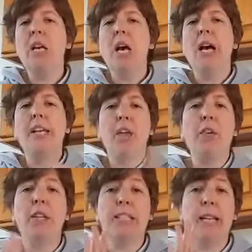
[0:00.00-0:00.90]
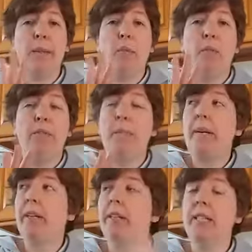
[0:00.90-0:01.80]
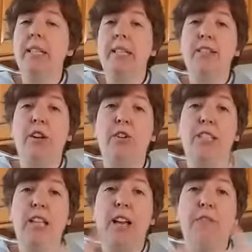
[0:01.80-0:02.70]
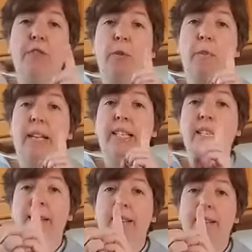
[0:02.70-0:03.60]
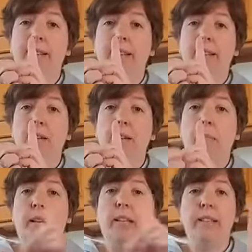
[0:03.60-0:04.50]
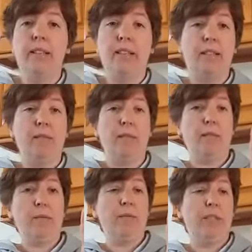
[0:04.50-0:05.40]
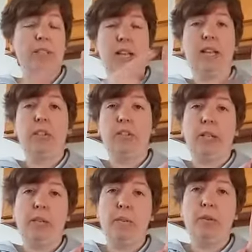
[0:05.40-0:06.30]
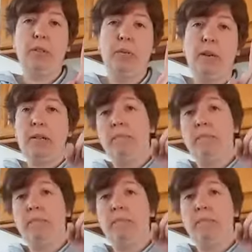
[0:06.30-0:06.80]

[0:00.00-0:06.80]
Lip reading: Another example of appearance is our sign for meet, because this kind of looks like a person, right?